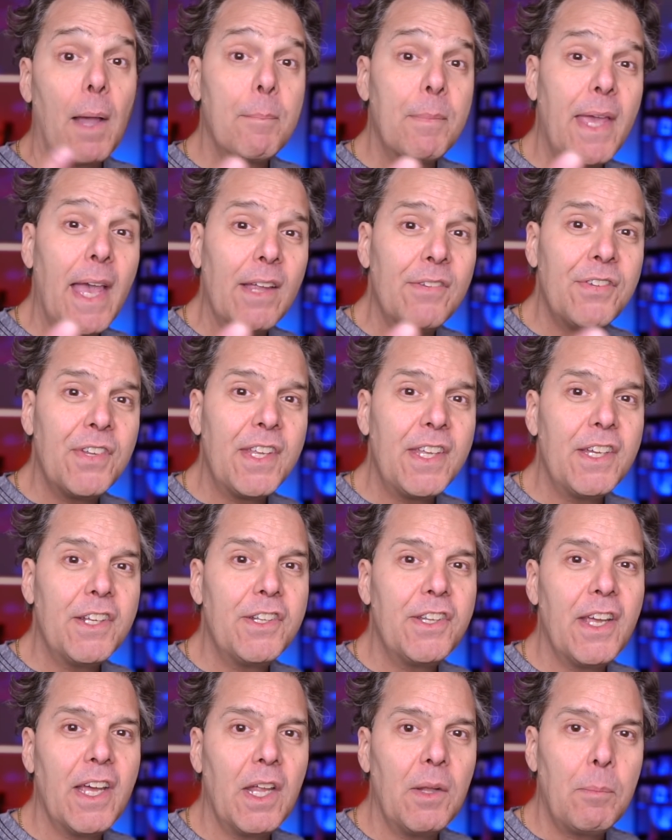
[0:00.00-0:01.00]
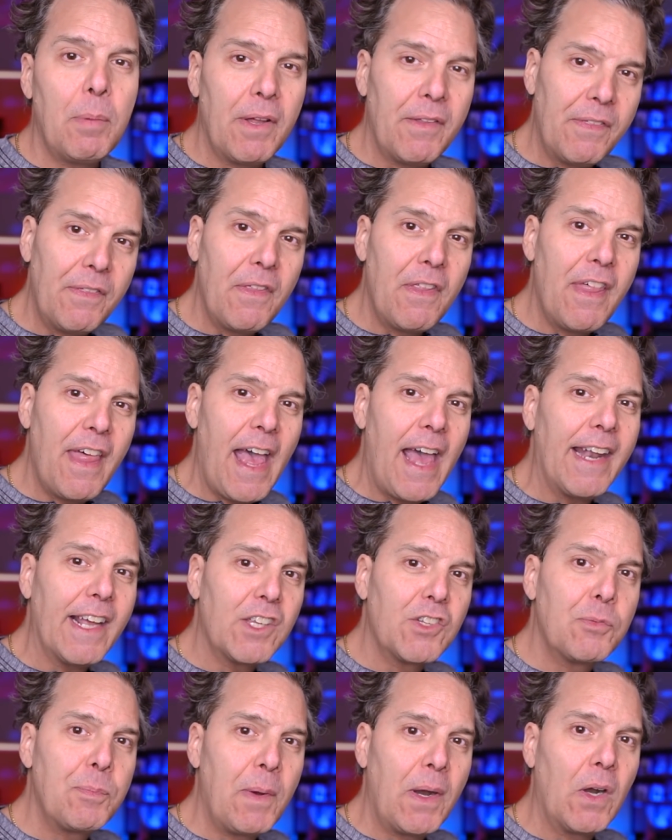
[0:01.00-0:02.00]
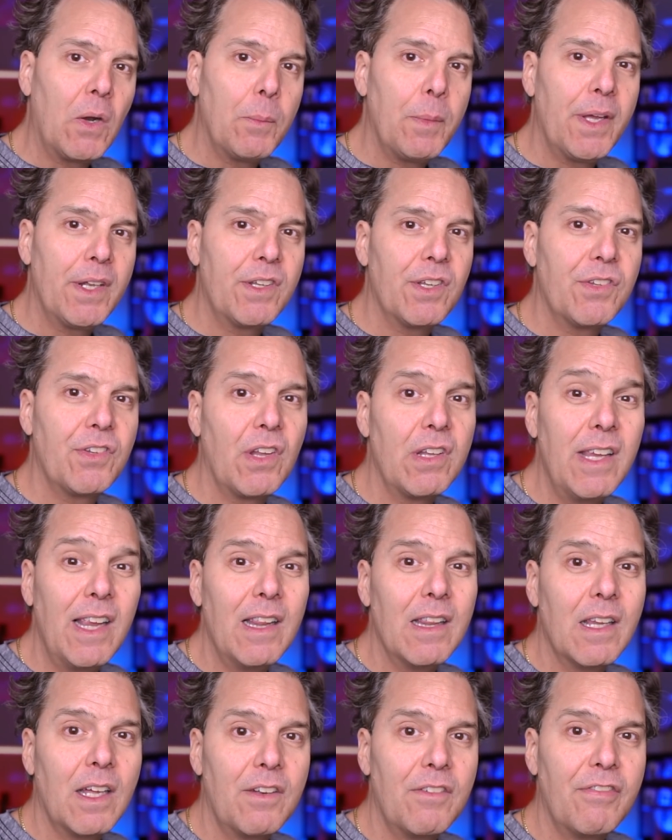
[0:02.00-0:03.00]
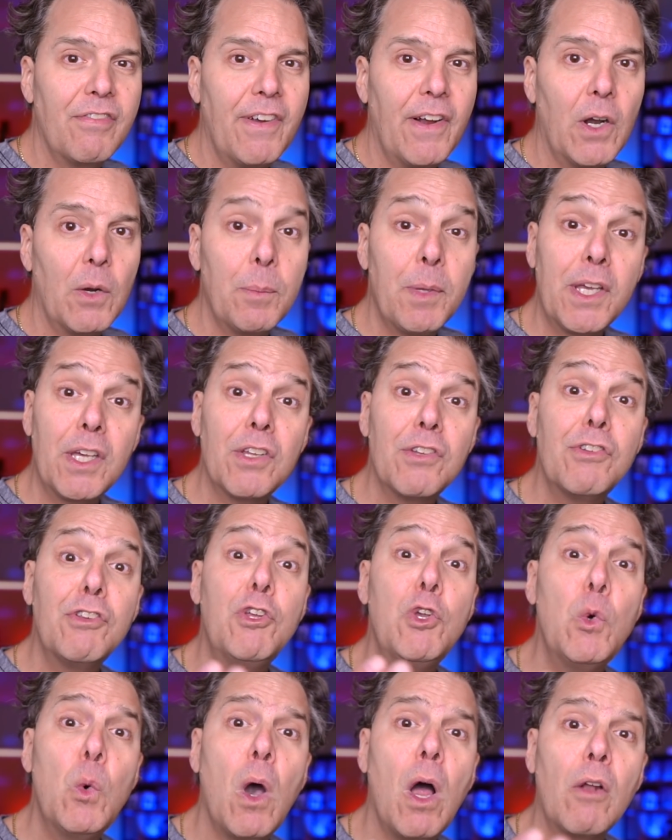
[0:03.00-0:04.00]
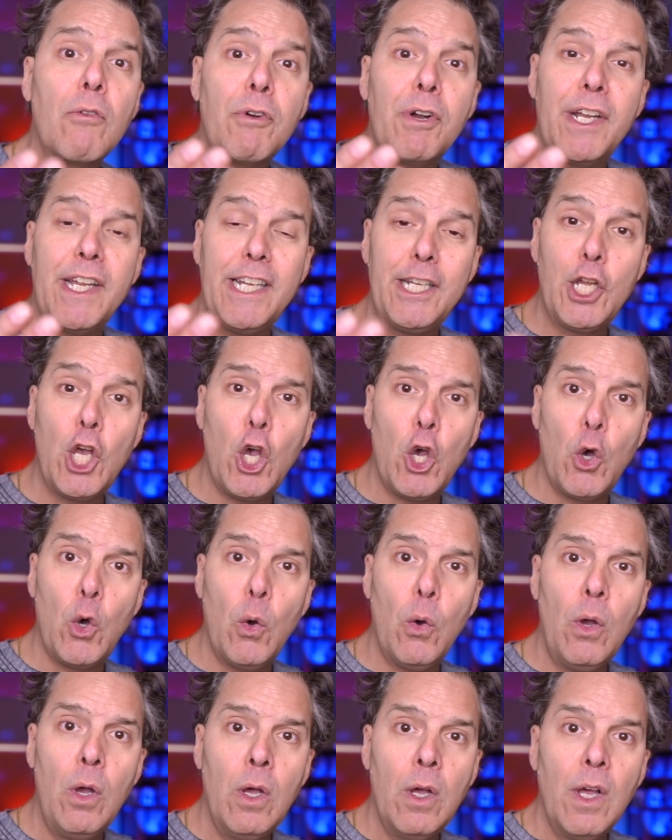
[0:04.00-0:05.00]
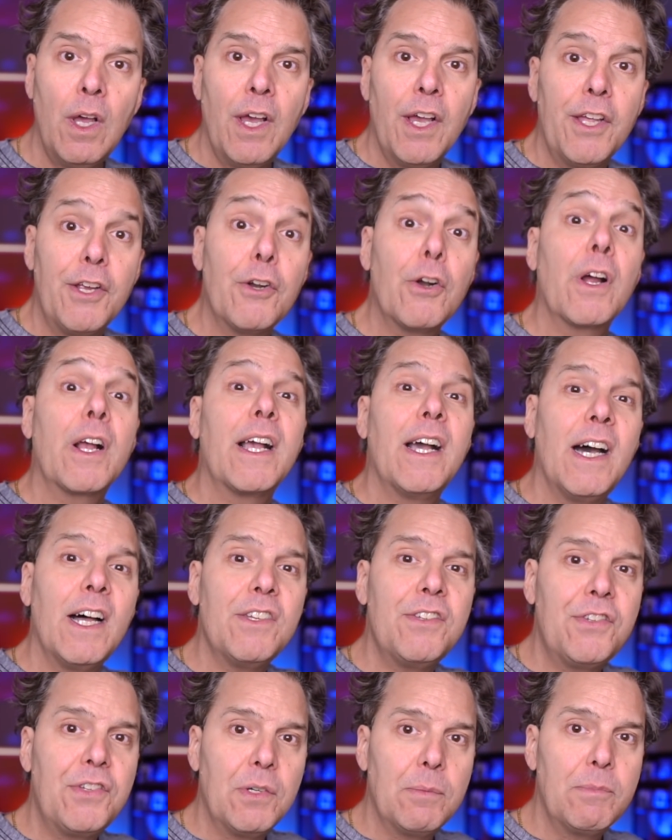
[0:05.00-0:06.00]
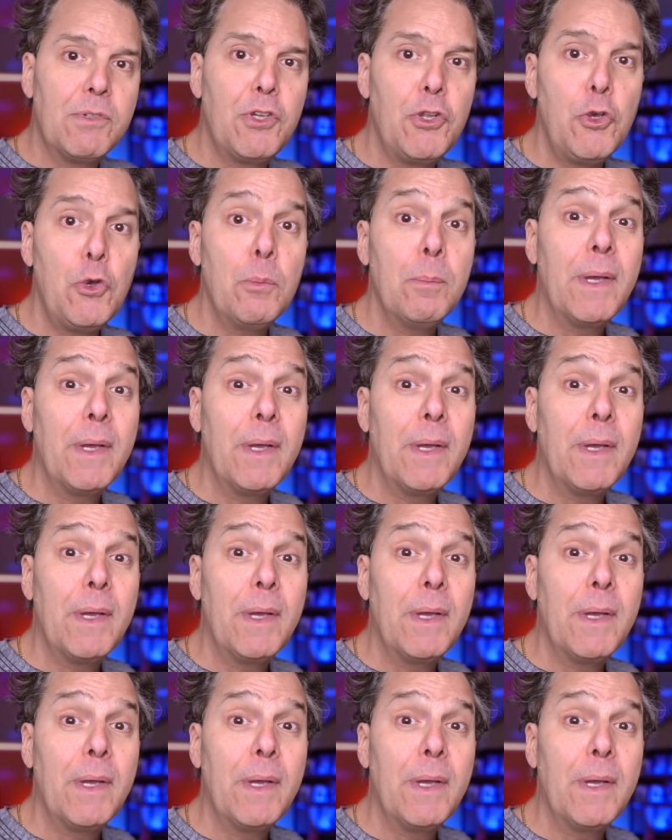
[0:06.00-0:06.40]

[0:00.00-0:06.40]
I'm guessing you did, but that experiment is a little unfair because you already know you're accustomed to